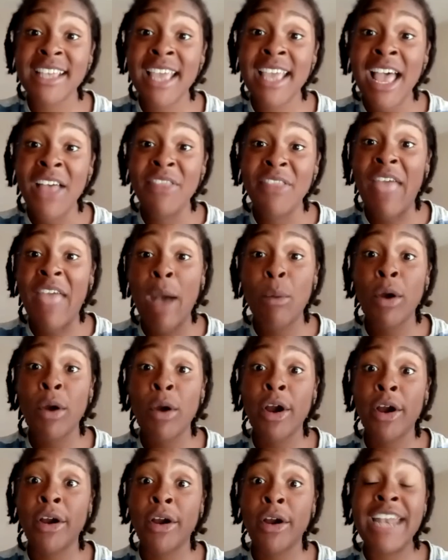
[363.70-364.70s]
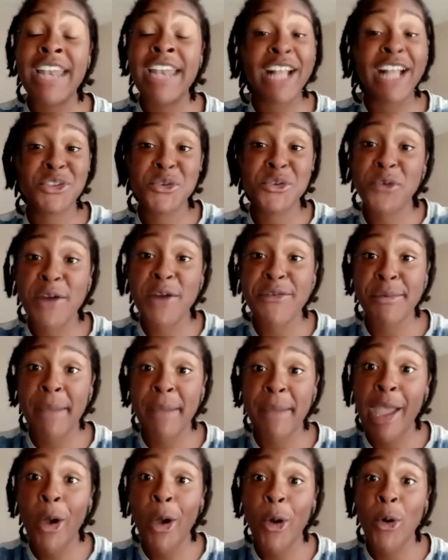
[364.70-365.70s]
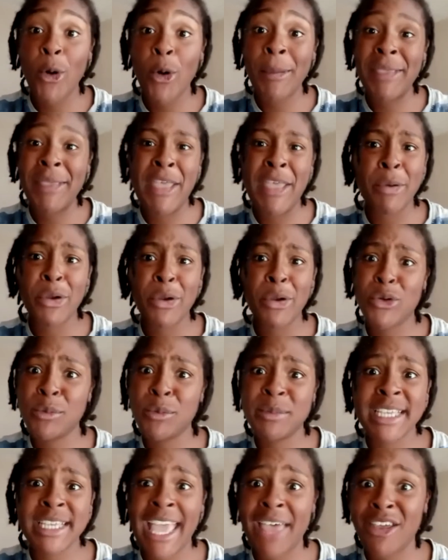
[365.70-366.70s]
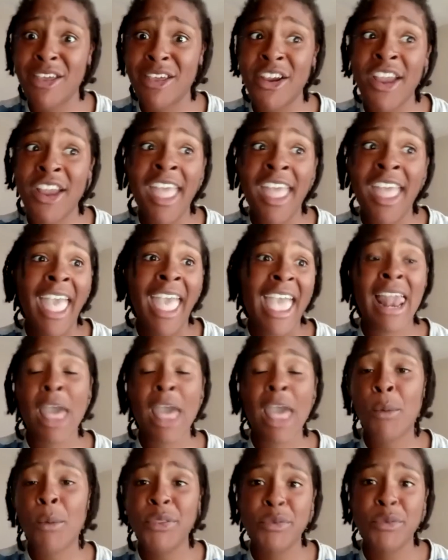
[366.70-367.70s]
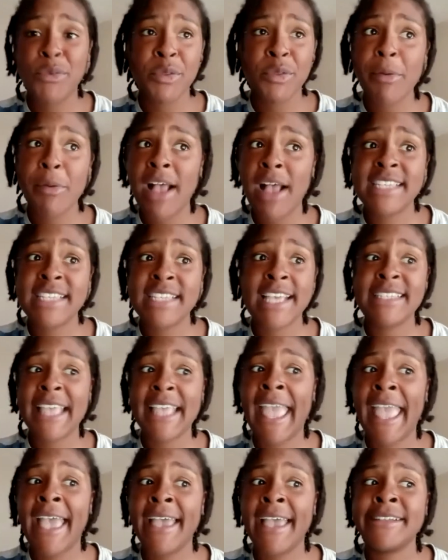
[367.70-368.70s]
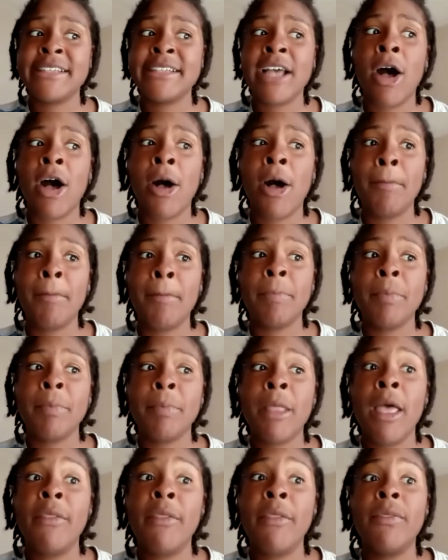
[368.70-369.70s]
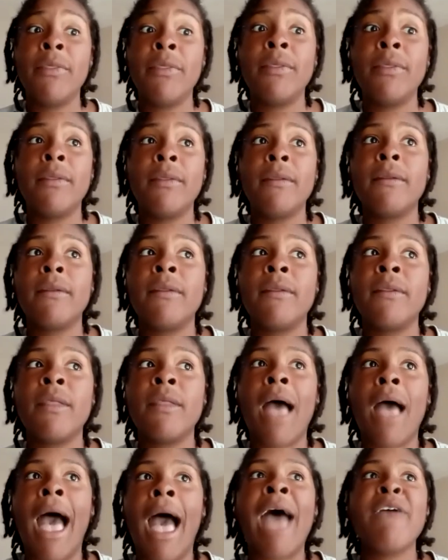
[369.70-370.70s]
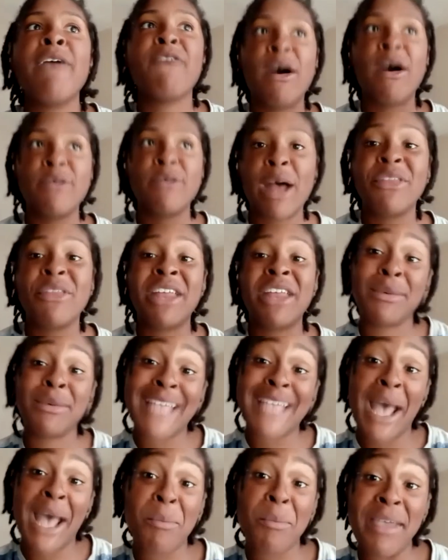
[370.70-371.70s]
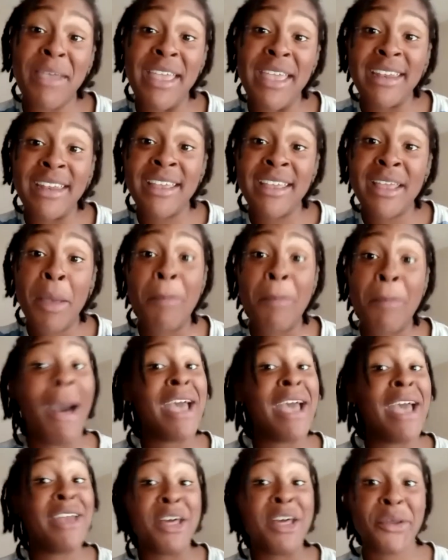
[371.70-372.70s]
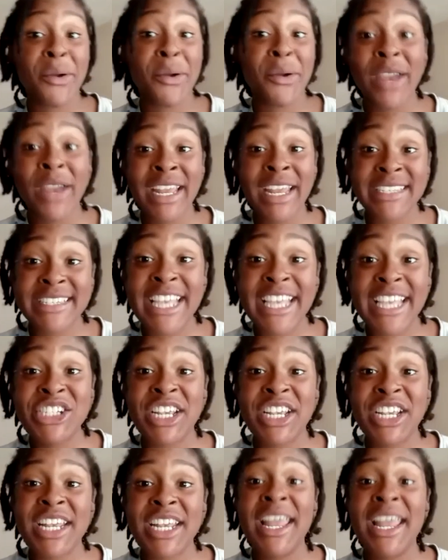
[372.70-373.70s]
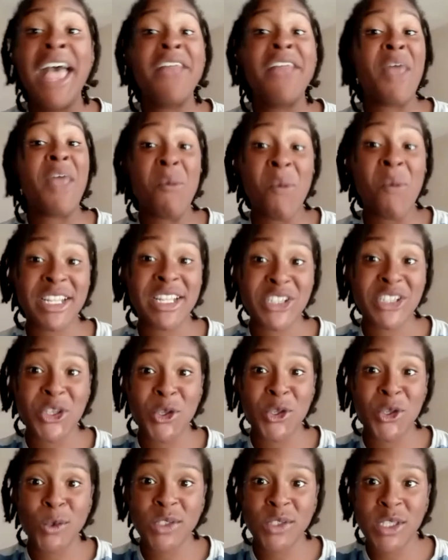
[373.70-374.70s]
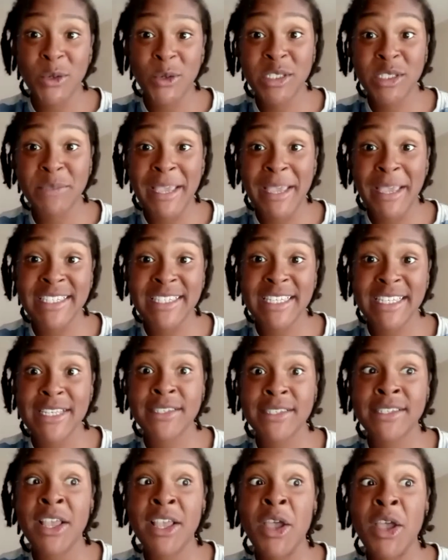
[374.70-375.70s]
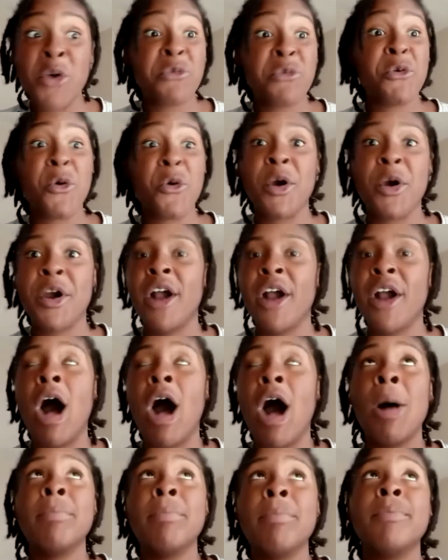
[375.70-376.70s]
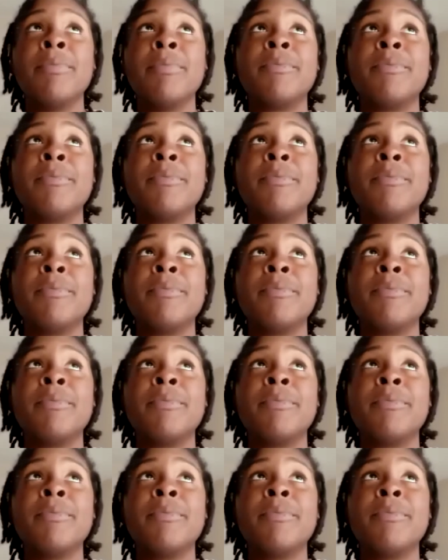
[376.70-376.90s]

that were not too far from my home and they were grouped together. And I went through the process and um, I found out that I was outbid by another organization that wanted to use those spaces for um,